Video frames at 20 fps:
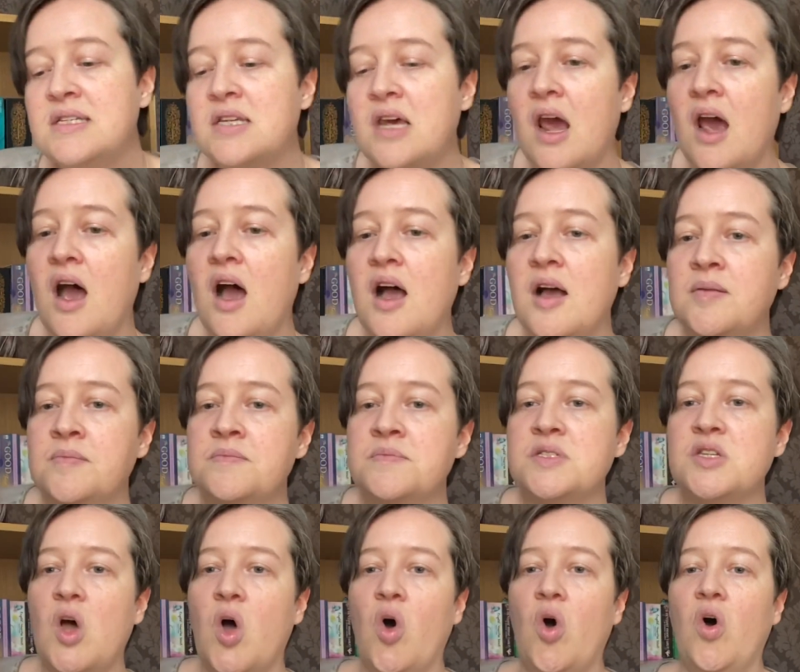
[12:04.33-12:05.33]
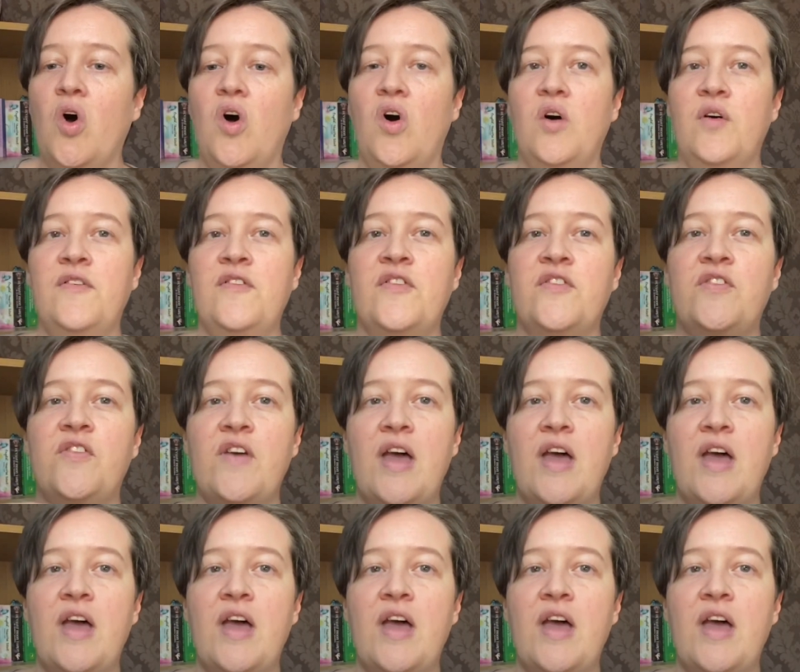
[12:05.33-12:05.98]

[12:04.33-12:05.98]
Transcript: terms of